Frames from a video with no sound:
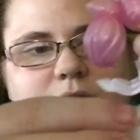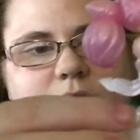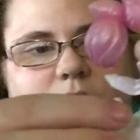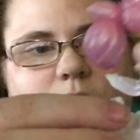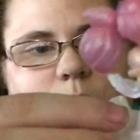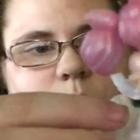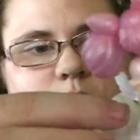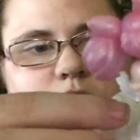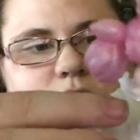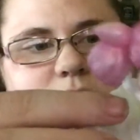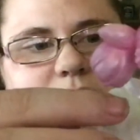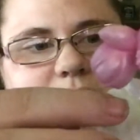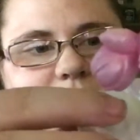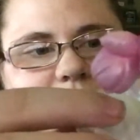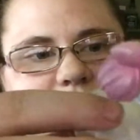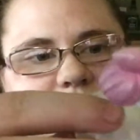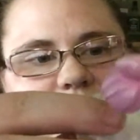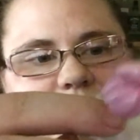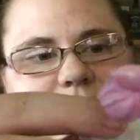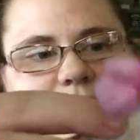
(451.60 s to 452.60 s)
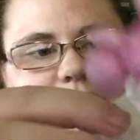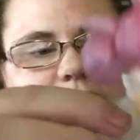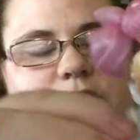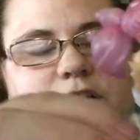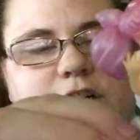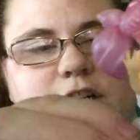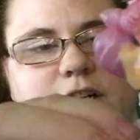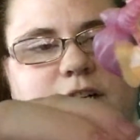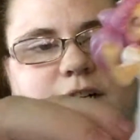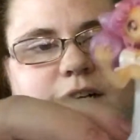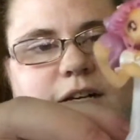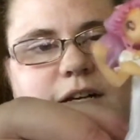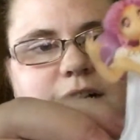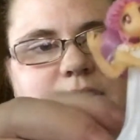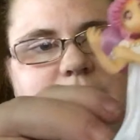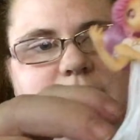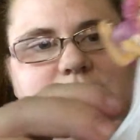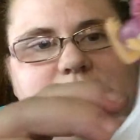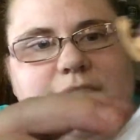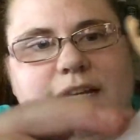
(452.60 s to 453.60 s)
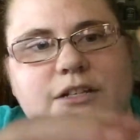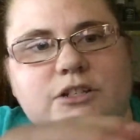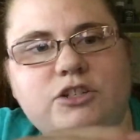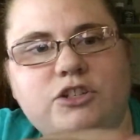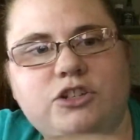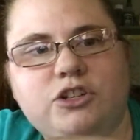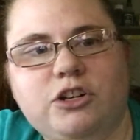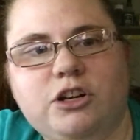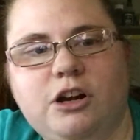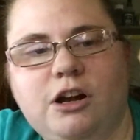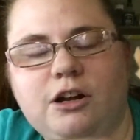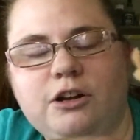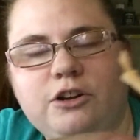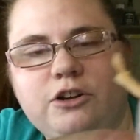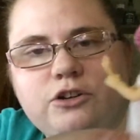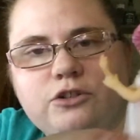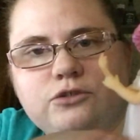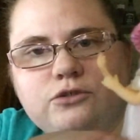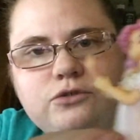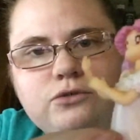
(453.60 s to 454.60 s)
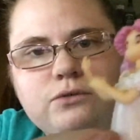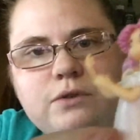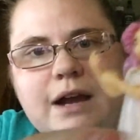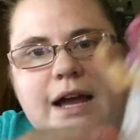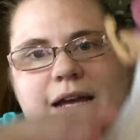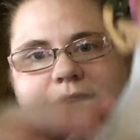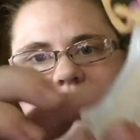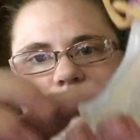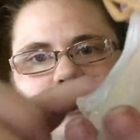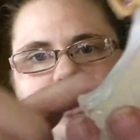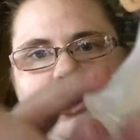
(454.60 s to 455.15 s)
almost clear texture on her dress.